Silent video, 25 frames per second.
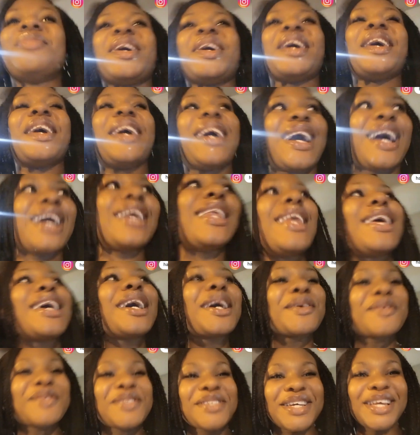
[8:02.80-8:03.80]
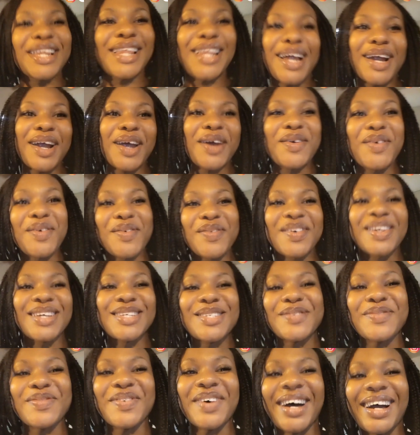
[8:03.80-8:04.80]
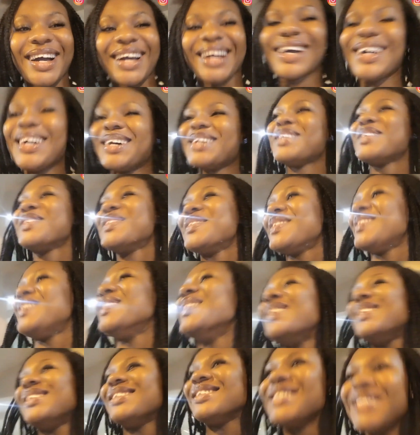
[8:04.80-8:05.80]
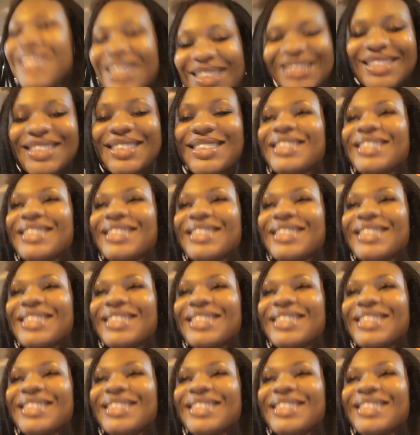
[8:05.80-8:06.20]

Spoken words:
Wait, I think I've seen live when it's back. We're done.